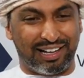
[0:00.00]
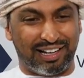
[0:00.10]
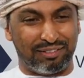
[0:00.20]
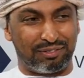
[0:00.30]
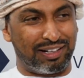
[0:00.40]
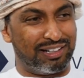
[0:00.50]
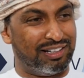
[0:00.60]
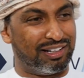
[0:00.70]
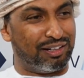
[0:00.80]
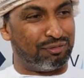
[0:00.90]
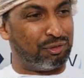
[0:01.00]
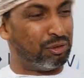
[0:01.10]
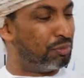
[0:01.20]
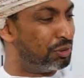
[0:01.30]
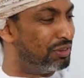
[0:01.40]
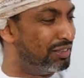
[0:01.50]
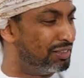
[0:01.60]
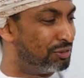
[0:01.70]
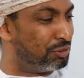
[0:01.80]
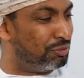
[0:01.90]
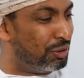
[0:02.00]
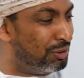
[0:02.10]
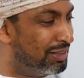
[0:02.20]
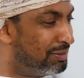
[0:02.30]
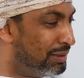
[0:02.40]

I've had a few opportunities to follow it,